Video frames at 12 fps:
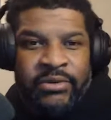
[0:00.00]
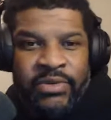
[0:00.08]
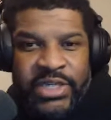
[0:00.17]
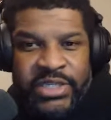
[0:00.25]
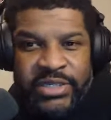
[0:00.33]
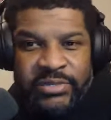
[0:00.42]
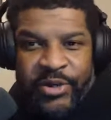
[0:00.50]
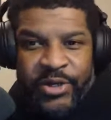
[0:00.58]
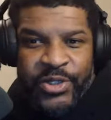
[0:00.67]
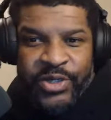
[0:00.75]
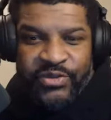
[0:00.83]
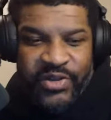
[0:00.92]
when it's a
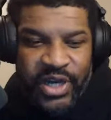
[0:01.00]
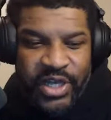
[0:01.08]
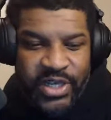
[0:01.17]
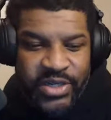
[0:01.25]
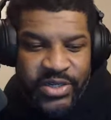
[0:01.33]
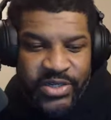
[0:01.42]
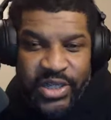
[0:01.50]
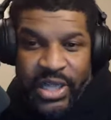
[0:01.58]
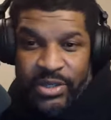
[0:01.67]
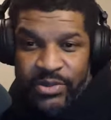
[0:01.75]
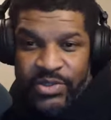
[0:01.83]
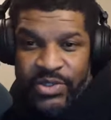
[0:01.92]
person of color
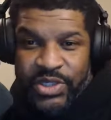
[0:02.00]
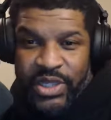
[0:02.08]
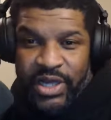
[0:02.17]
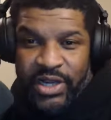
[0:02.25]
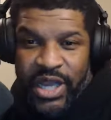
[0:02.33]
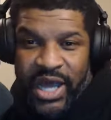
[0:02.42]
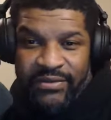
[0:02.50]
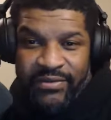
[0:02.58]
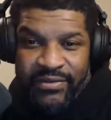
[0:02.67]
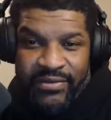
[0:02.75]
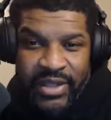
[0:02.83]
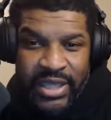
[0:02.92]
that loses their
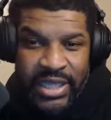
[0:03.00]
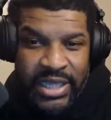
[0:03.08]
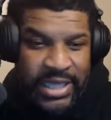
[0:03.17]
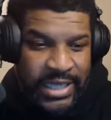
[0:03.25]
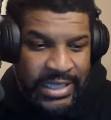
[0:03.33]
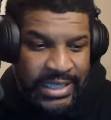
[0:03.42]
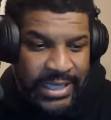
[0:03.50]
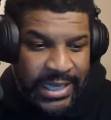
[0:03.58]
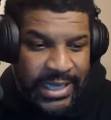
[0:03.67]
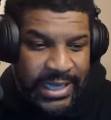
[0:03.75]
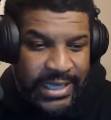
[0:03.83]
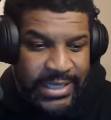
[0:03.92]
life.
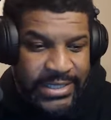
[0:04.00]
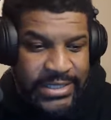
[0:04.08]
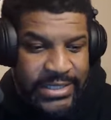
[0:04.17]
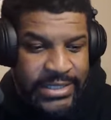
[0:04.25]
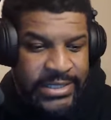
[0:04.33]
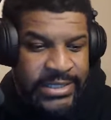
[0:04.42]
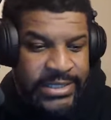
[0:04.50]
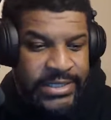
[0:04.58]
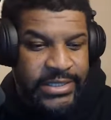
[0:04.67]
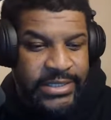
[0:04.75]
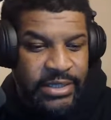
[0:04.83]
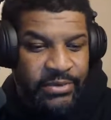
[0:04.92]
Uh,
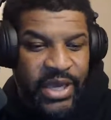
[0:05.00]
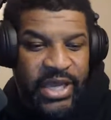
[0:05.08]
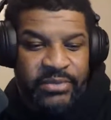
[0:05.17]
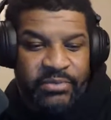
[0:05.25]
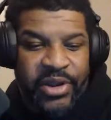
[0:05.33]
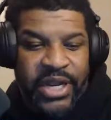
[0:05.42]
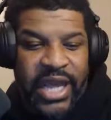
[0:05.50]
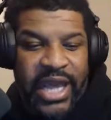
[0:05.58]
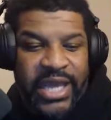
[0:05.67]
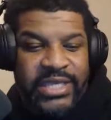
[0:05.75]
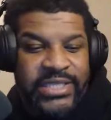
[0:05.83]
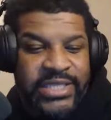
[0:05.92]
so we got the Brett
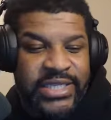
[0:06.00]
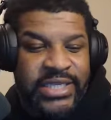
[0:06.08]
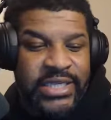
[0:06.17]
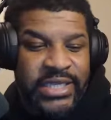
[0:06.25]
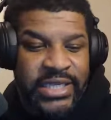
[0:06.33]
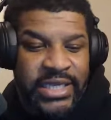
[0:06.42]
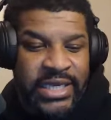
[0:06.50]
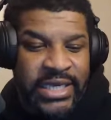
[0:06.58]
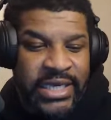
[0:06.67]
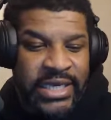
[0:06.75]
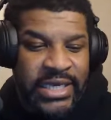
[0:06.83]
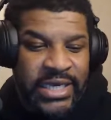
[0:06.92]
Hankinson
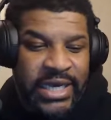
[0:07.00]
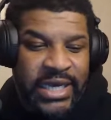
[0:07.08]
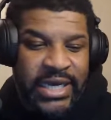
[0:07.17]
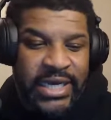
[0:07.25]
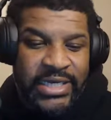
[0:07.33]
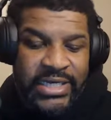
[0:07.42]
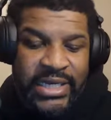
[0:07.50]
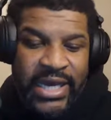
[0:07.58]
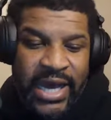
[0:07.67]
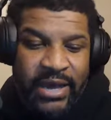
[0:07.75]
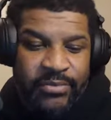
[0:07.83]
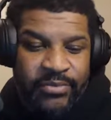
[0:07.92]

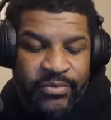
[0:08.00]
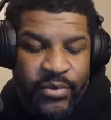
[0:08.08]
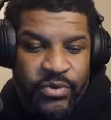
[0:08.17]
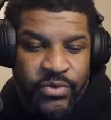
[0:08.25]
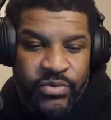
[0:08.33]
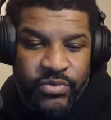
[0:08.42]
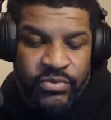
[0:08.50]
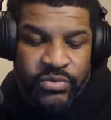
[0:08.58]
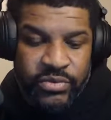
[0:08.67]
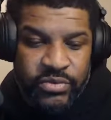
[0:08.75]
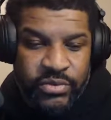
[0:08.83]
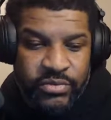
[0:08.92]
cop who
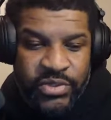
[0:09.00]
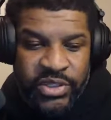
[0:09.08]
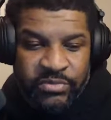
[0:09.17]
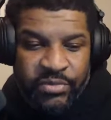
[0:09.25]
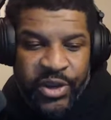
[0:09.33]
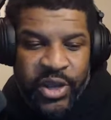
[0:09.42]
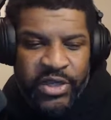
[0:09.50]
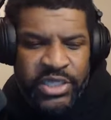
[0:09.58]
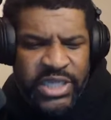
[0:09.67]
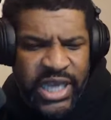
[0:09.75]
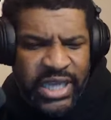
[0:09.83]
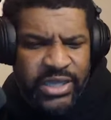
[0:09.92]
was in
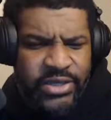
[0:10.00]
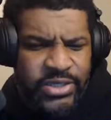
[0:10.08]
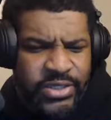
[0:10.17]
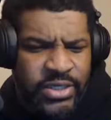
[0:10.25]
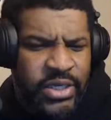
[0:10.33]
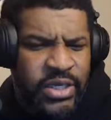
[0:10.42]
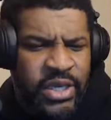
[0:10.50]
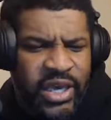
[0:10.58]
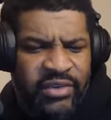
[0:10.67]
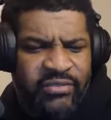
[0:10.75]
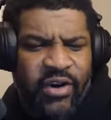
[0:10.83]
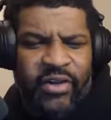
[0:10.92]
Breonna Taylor
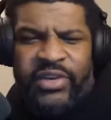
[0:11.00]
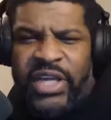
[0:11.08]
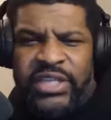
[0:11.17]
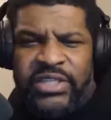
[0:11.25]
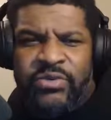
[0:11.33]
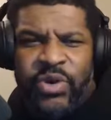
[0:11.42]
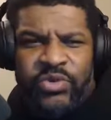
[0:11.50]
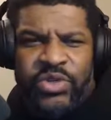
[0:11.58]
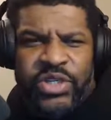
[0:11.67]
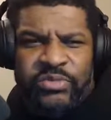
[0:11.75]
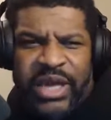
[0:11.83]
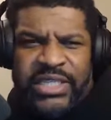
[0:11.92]
involved. He's the one who
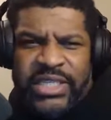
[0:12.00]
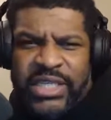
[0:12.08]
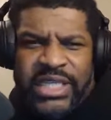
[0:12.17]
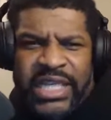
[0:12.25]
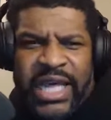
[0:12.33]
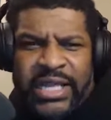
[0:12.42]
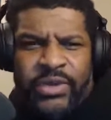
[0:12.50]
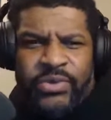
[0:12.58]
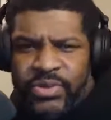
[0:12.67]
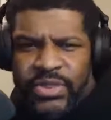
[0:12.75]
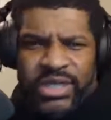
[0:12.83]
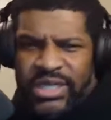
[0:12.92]
just basically let
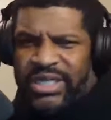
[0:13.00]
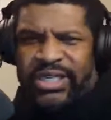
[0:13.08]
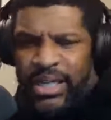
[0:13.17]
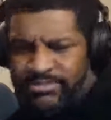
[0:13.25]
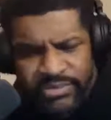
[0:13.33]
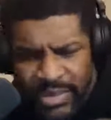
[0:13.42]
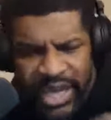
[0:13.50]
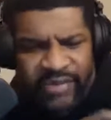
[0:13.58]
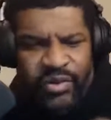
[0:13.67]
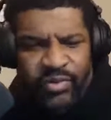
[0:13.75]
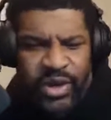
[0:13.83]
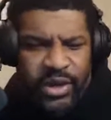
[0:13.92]
loose
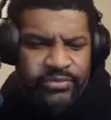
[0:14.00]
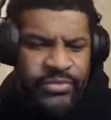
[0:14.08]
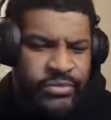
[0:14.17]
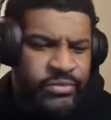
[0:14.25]
everywhere.